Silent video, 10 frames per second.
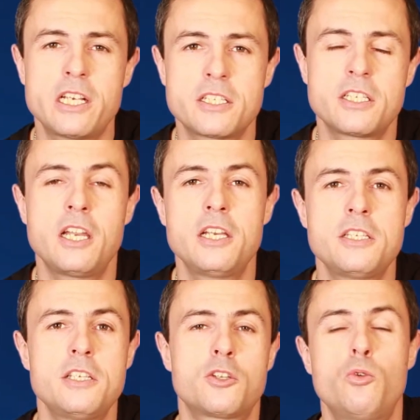
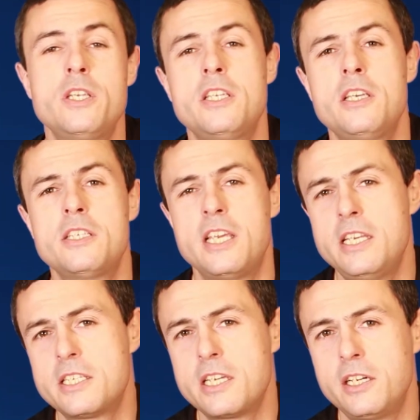exercises, quizzes,
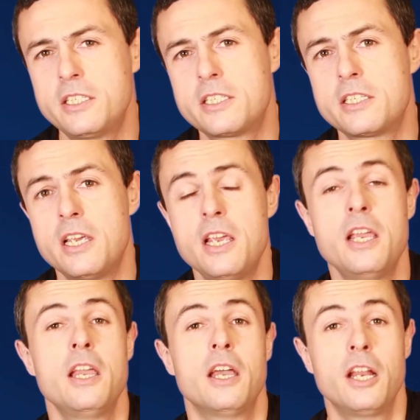insights,
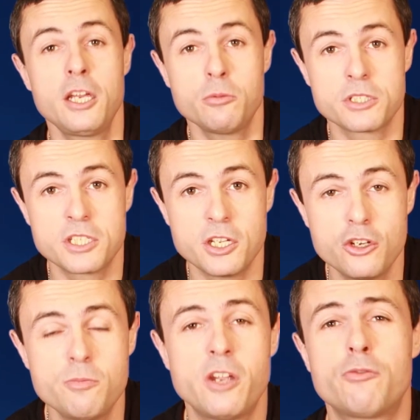and I will see
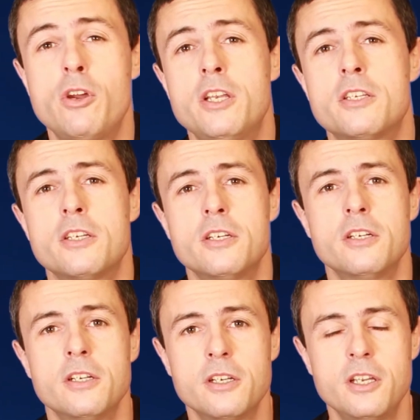you, my friend,
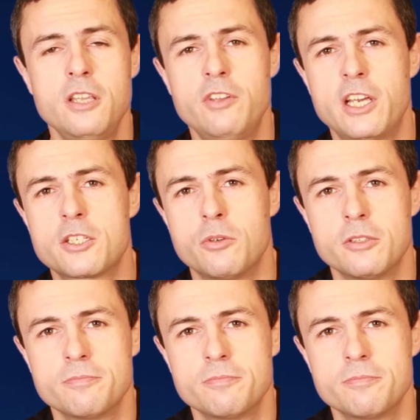in the next one.